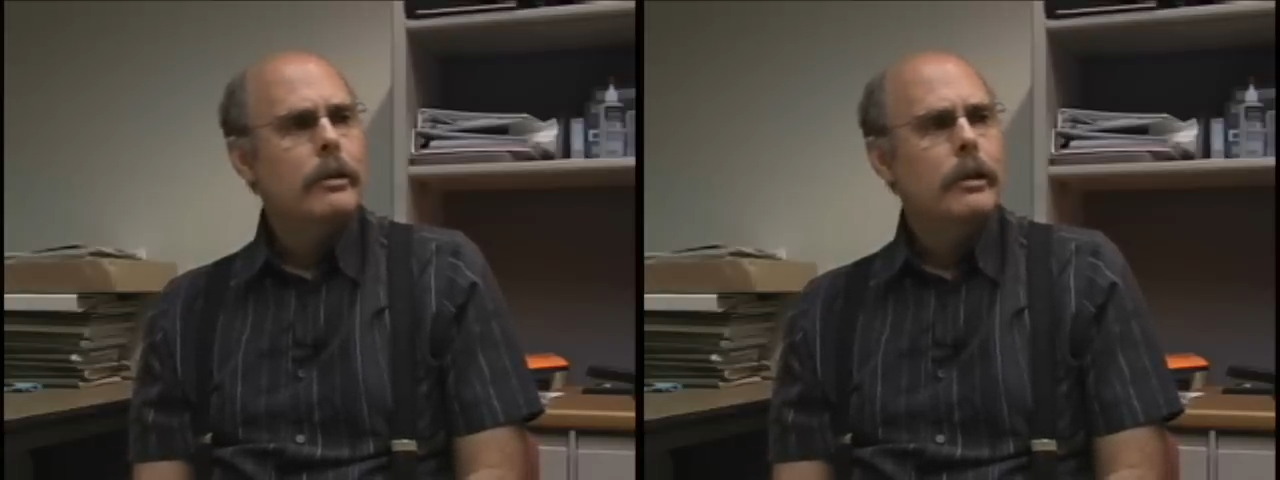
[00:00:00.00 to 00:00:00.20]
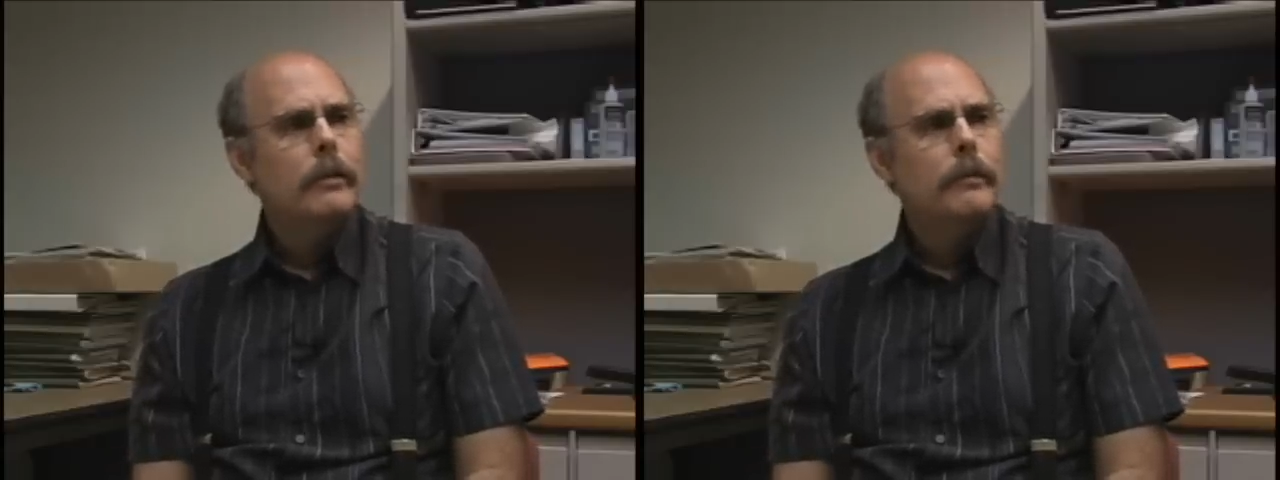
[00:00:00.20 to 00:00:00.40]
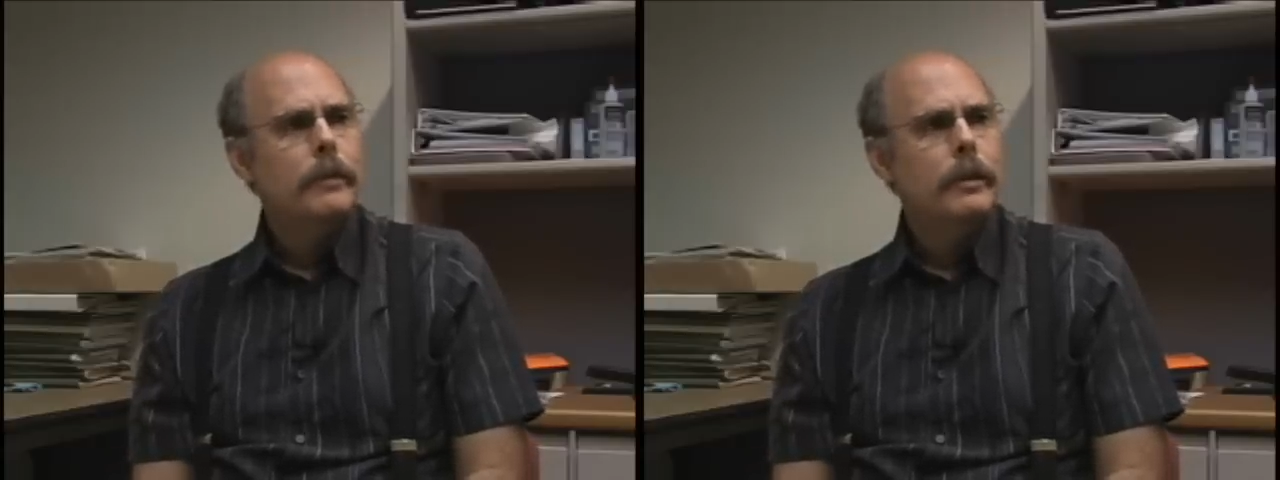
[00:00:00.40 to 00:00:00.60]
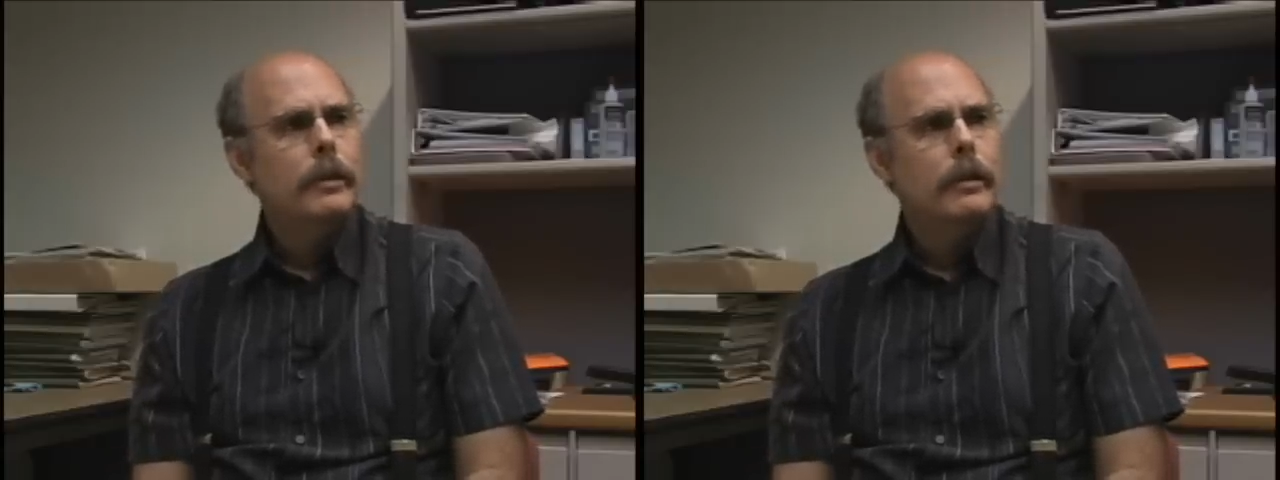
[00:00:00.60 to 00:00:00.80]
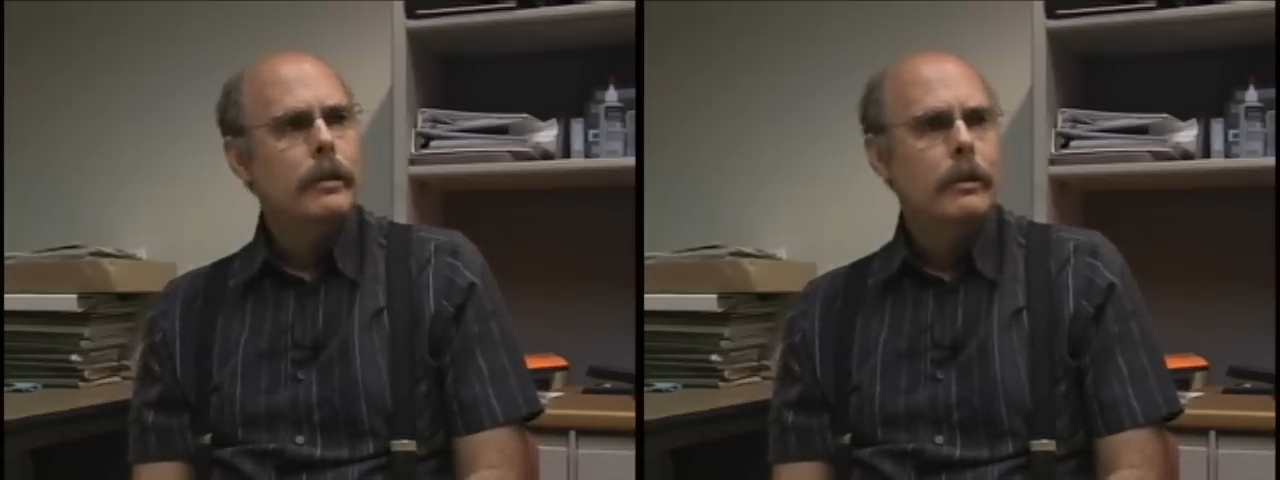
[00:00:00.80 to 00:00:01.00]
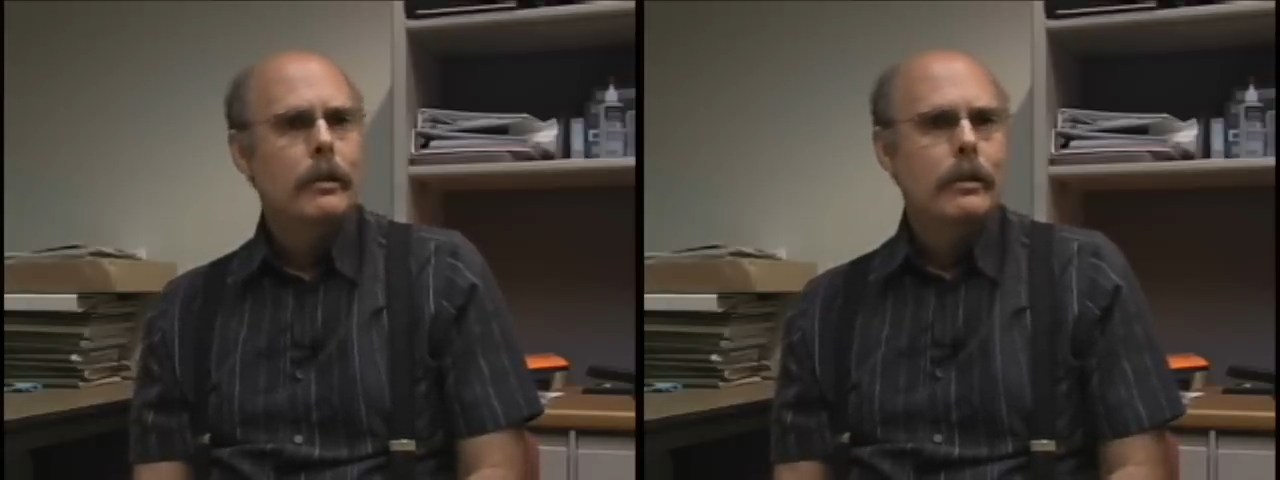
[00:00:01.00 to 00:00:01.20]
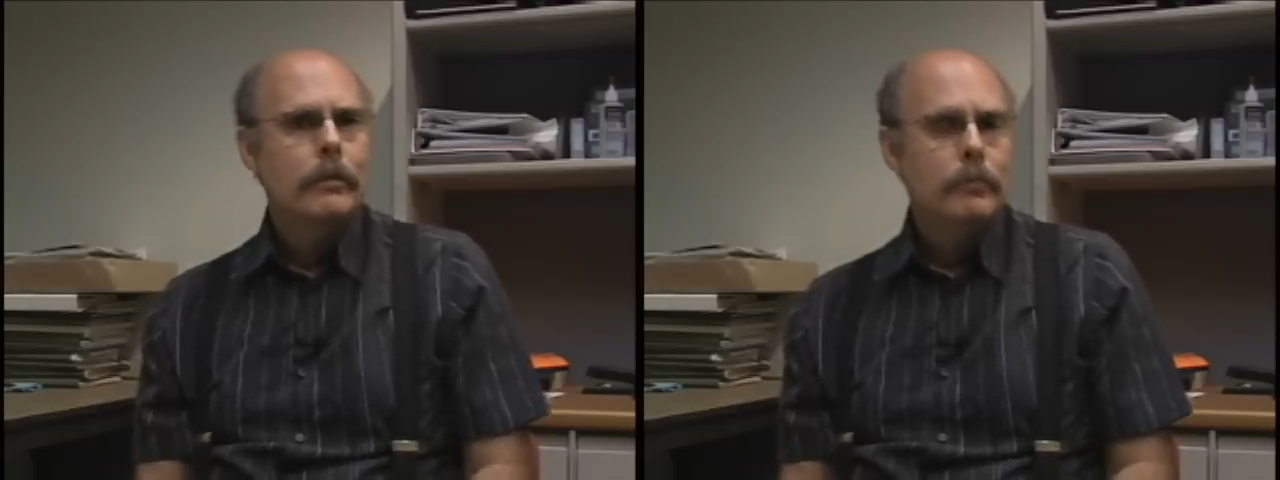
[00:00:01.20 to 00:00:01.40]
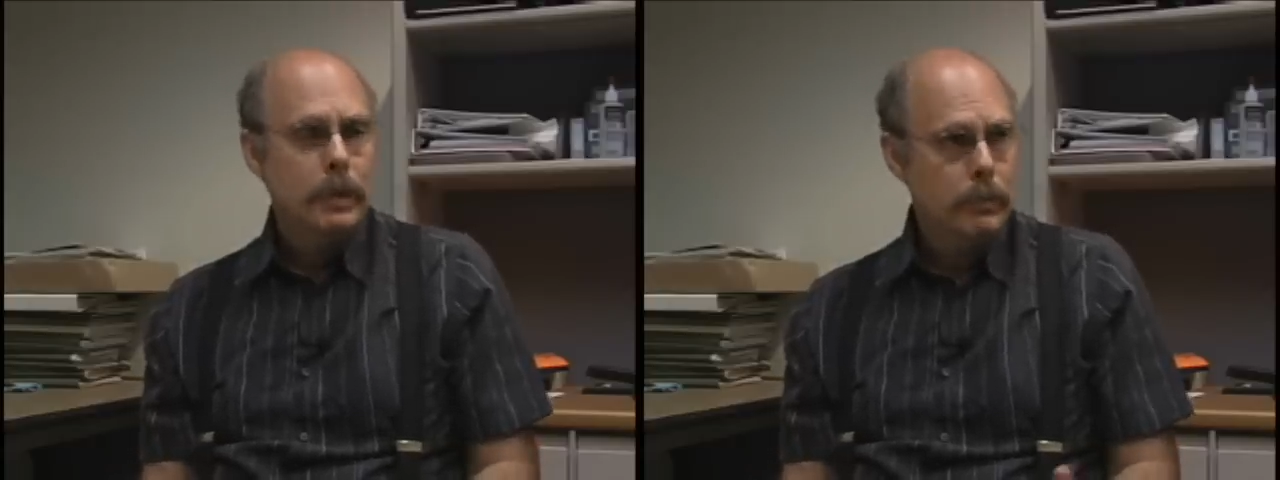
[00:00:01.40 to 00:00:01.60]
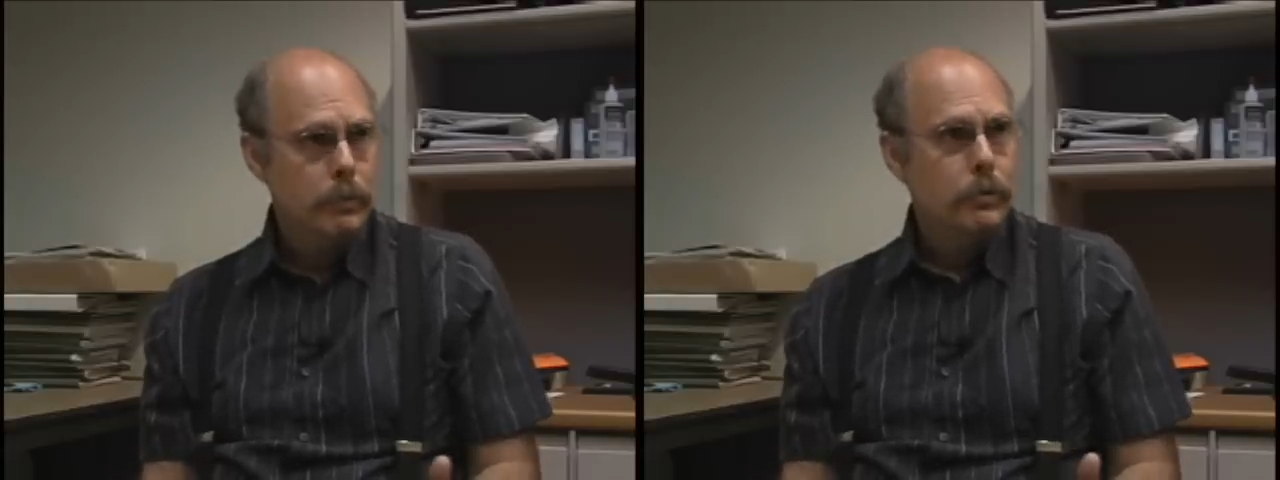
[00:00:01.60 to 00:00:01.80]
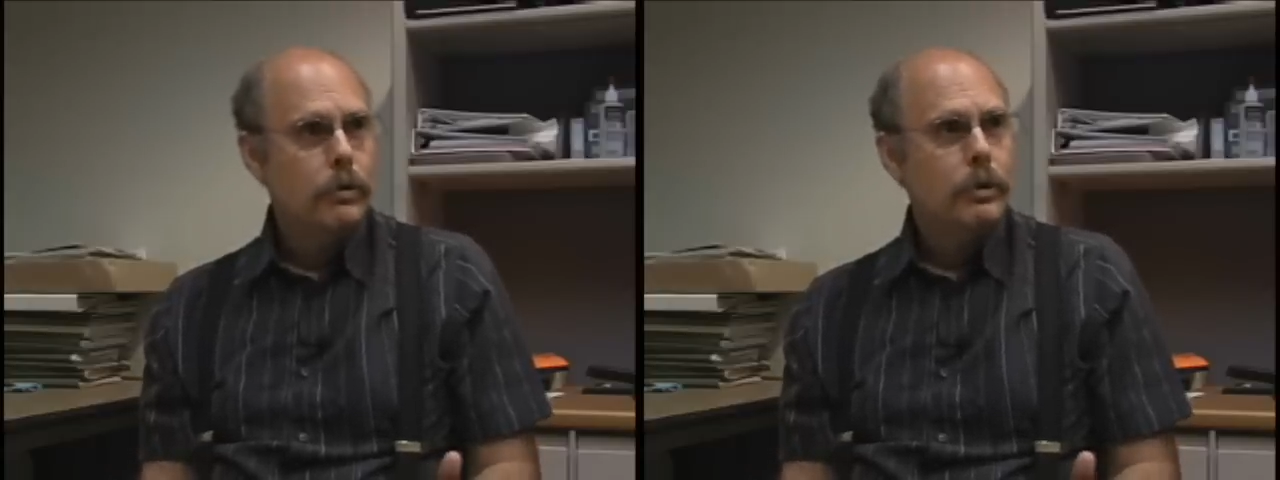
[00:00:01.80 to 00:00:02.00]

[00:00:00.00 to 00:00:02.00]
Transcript: of the people